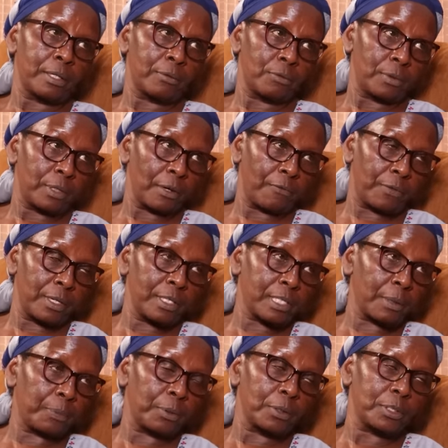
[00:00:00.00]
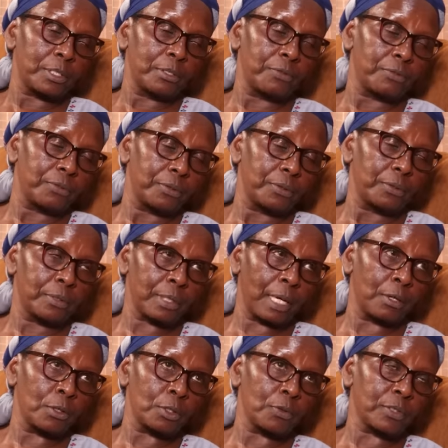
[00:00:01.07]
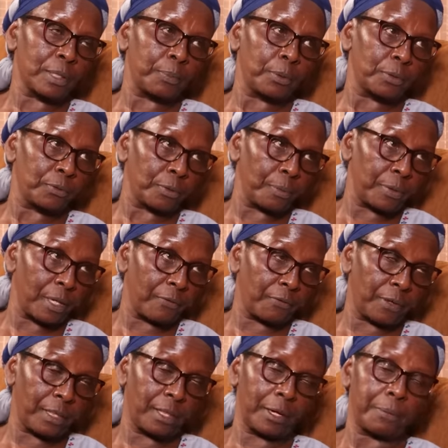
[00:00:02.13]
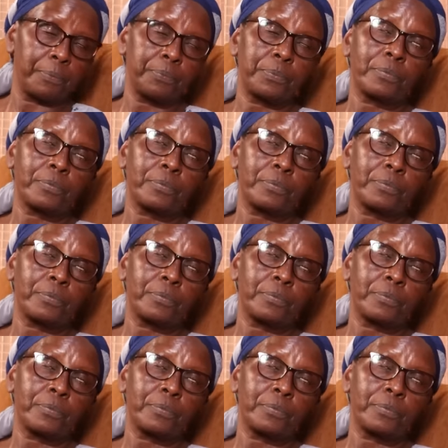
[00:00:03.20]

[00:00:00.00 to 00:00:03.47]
And with a lot of support from their father,